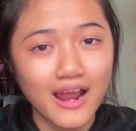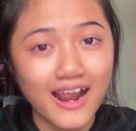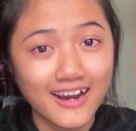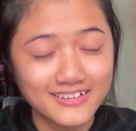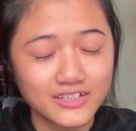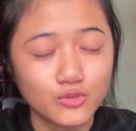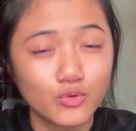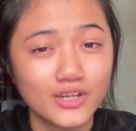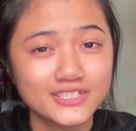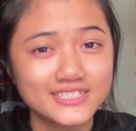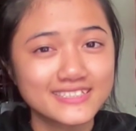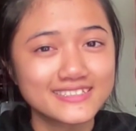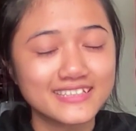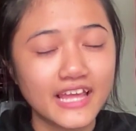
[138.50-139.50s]
are the
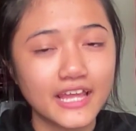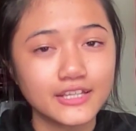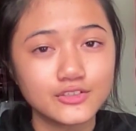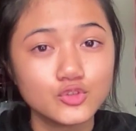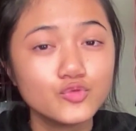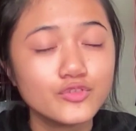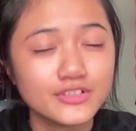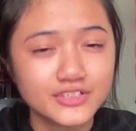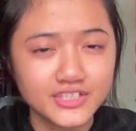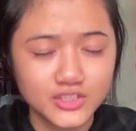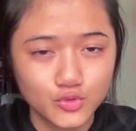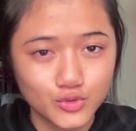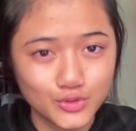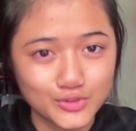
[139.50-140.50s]
questions that you will
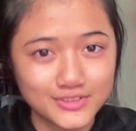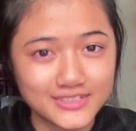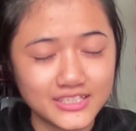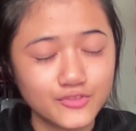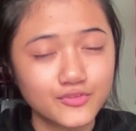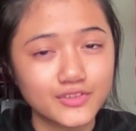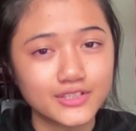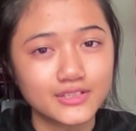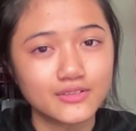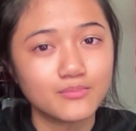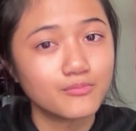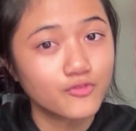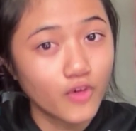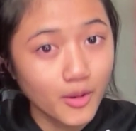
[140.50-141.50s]
need to use
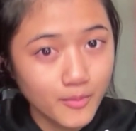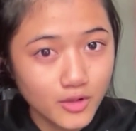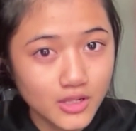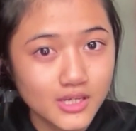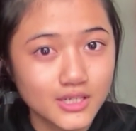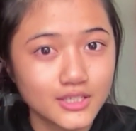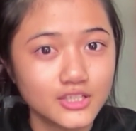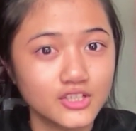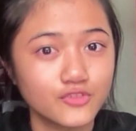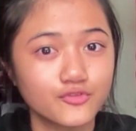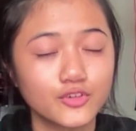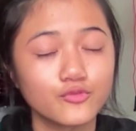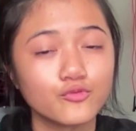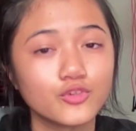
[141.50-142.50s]
different formula,
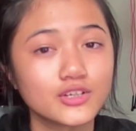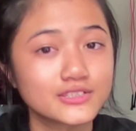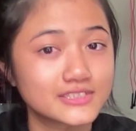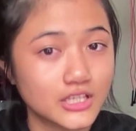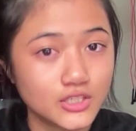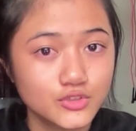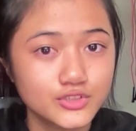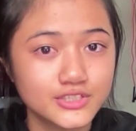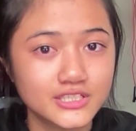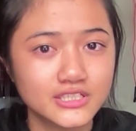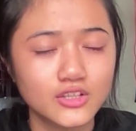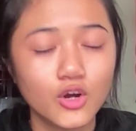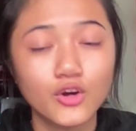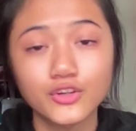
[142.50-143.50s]
different work
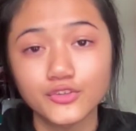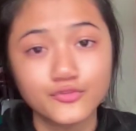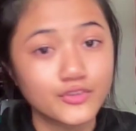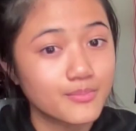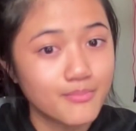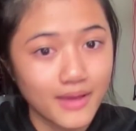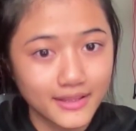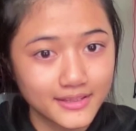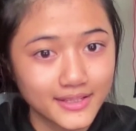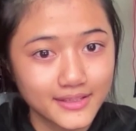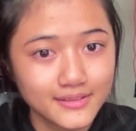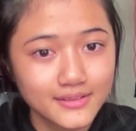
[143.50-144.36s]
solution or different method.